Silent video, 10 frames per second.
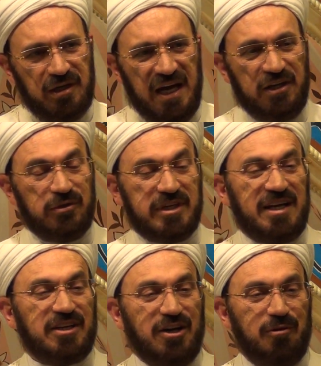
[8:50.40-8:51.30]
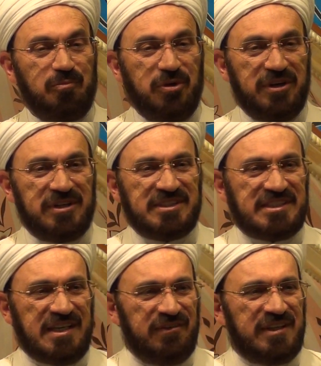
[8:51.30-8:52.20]
And you can compare
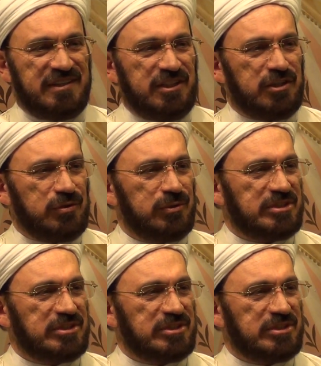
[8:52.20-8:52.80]
seventy-two,